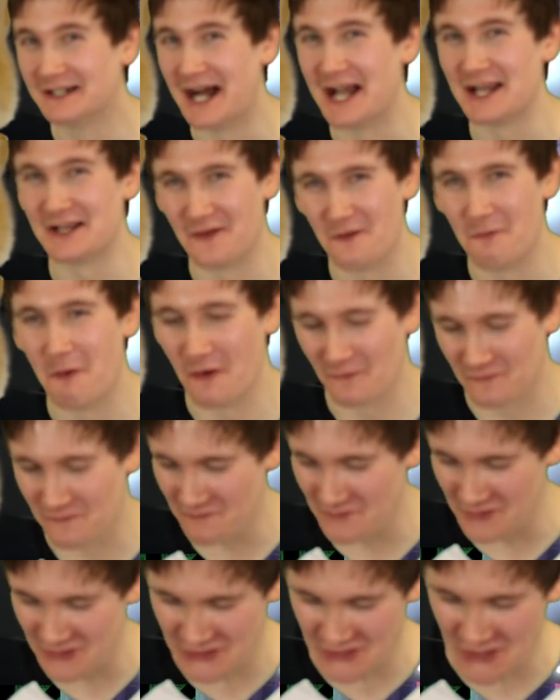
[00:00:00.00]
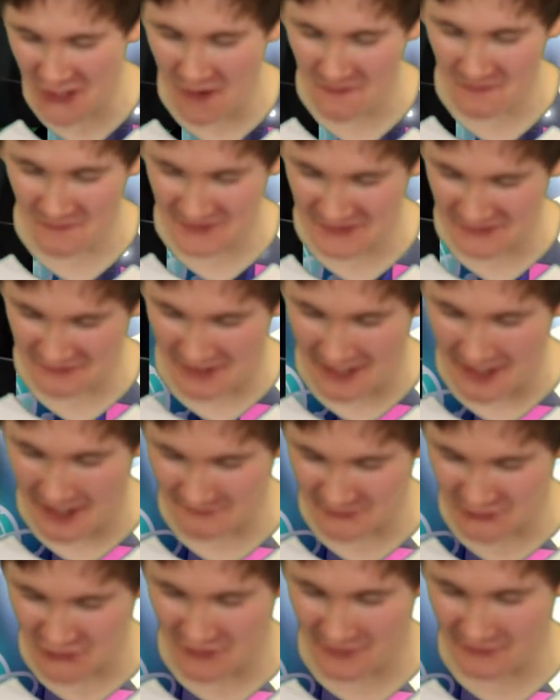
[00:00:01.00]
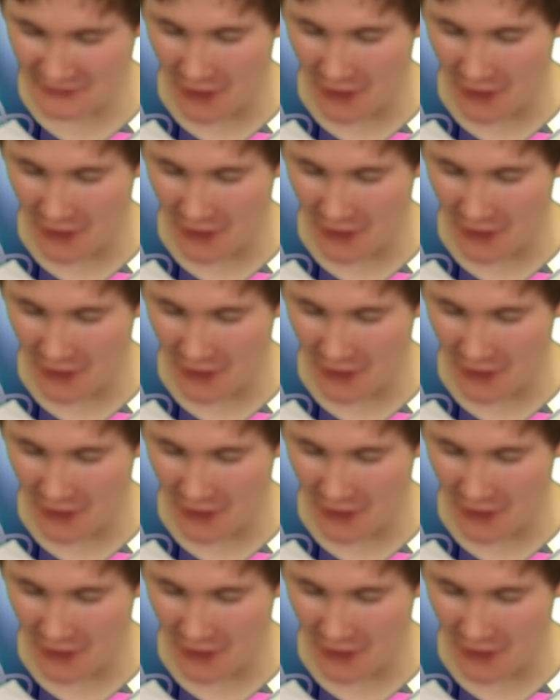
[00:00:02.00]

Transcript: Like the one from the show, but I'm sure I'll get